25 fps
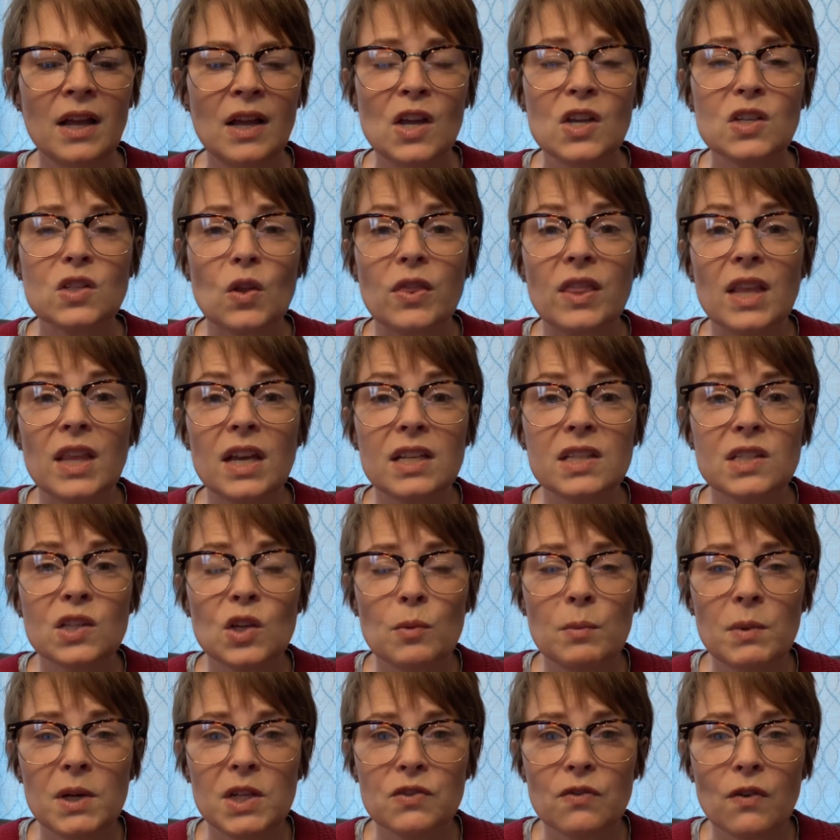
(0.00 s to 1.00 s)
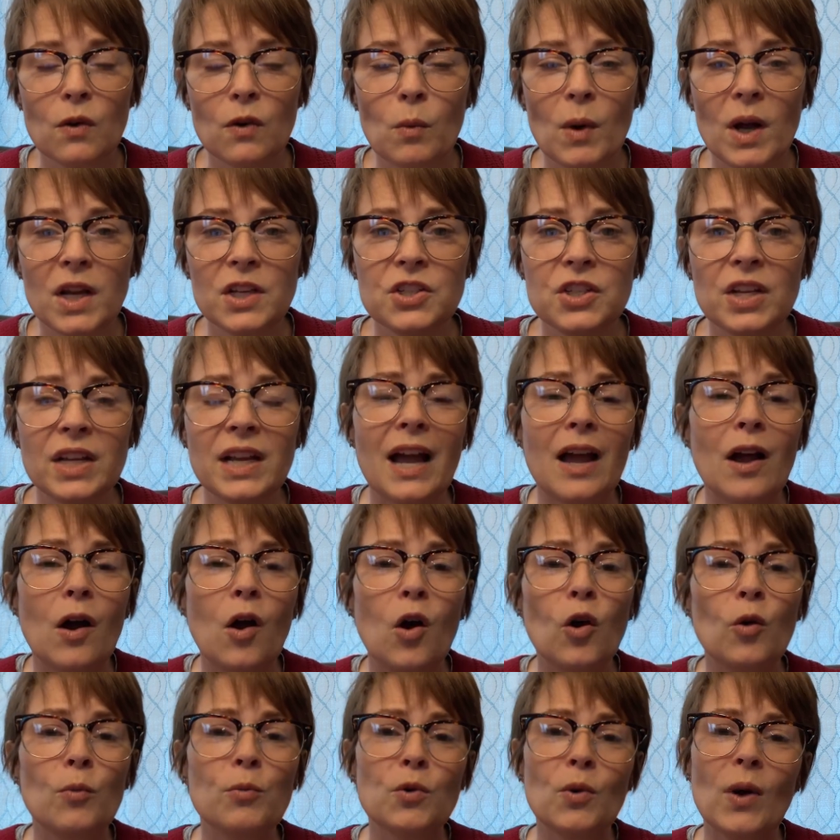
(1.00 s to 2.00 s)
So thanks so much for watching. I
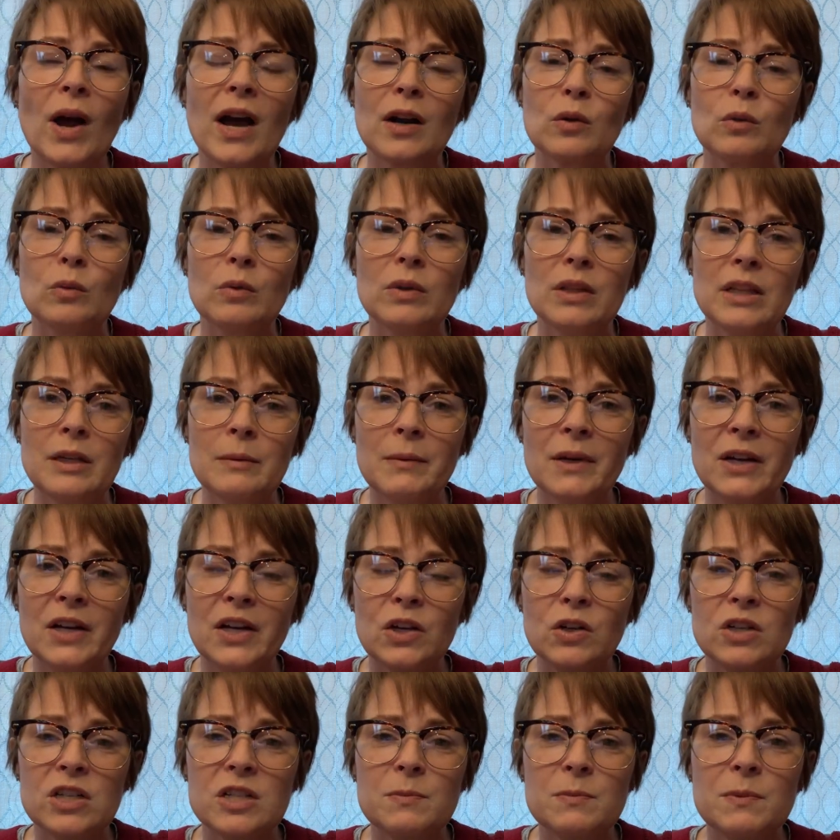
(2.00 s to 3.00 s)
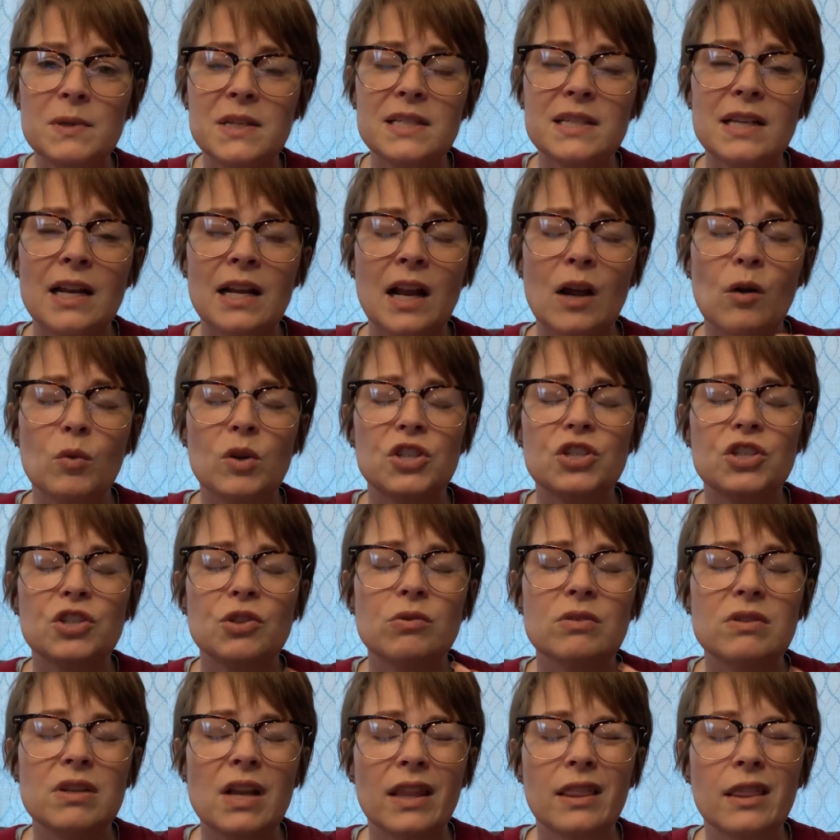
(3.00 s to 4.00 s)
hope you had a really Merry Christmas, and I wish you
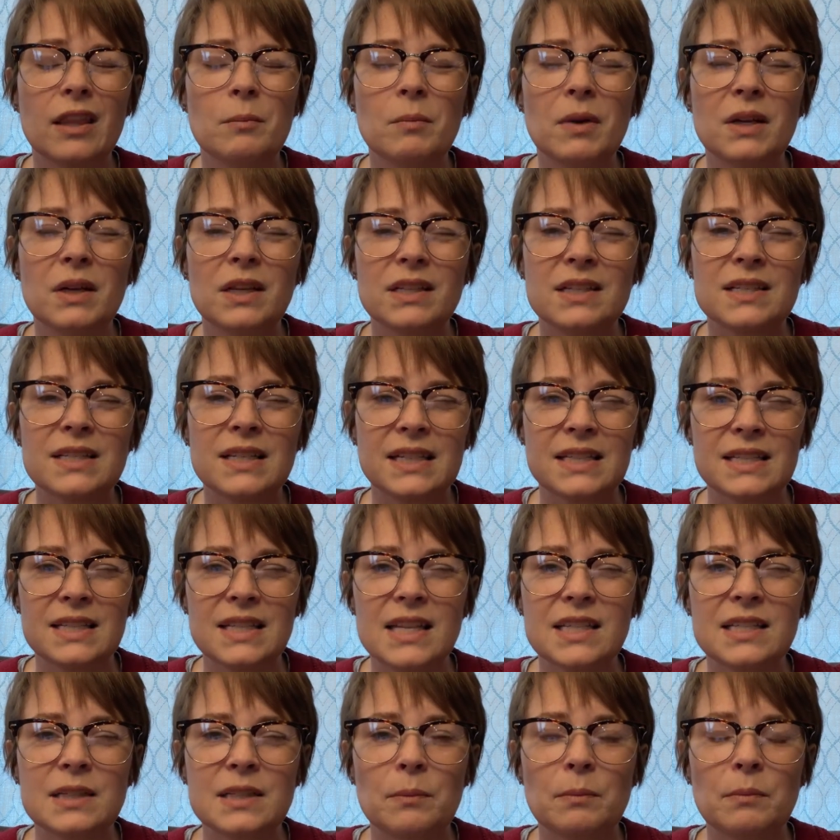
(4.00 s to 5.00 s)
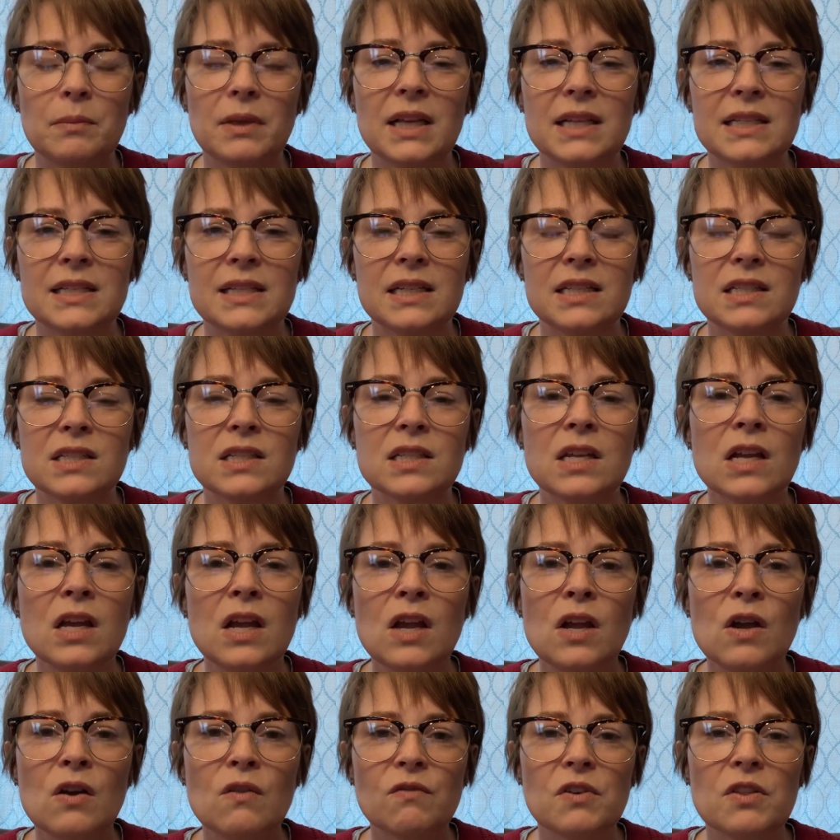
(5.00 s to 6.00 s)
nothing but success and blessings
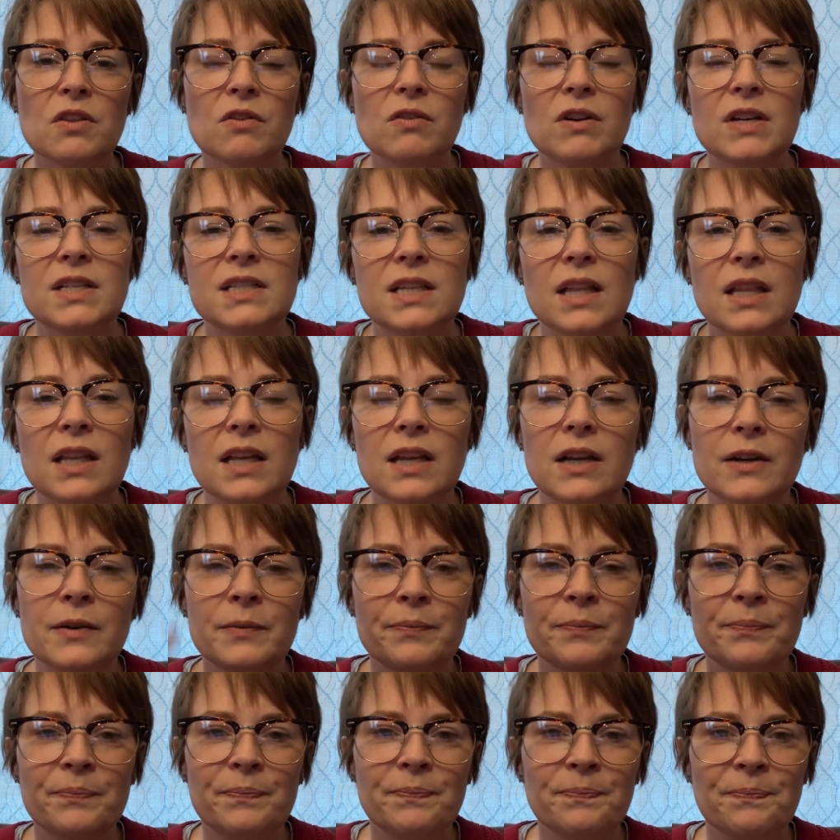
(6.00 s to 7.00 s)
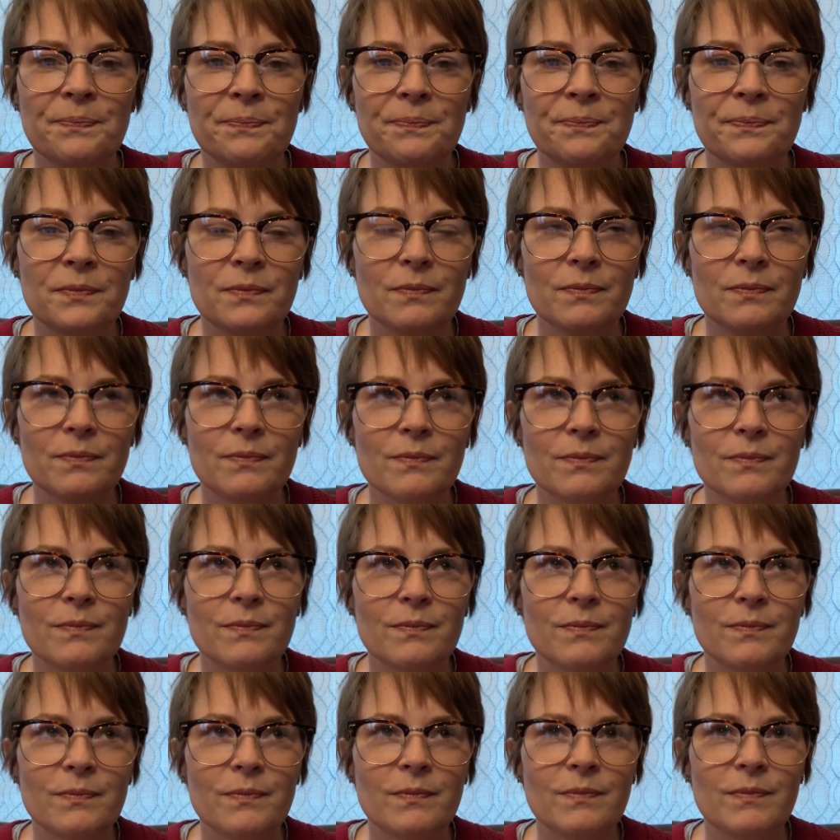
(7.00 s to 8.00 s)
for the rest of the year
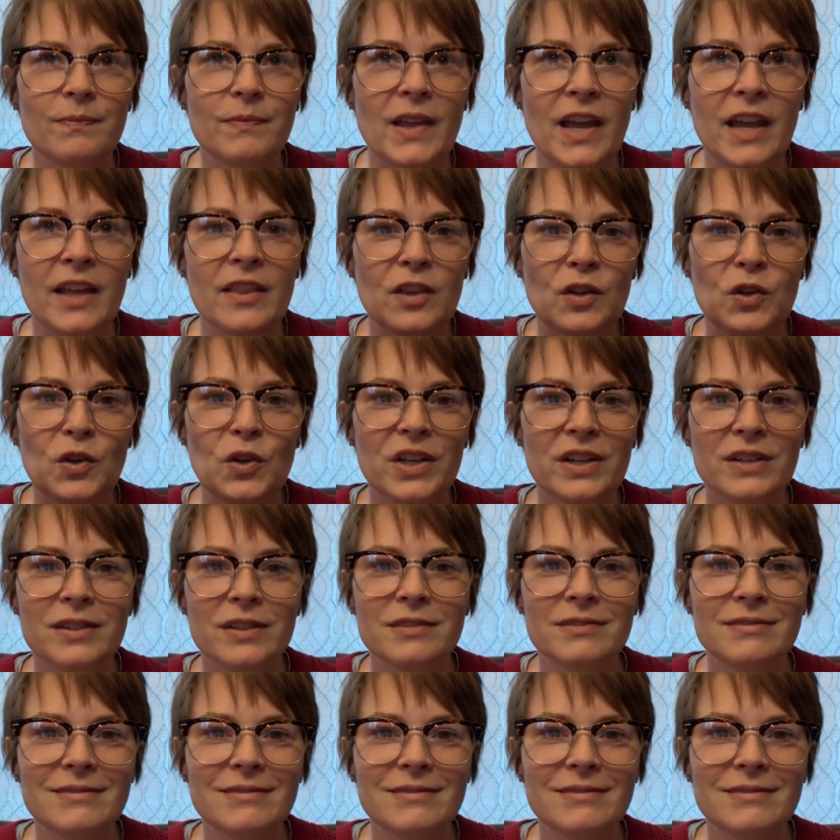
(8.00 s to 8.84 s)
and the new year.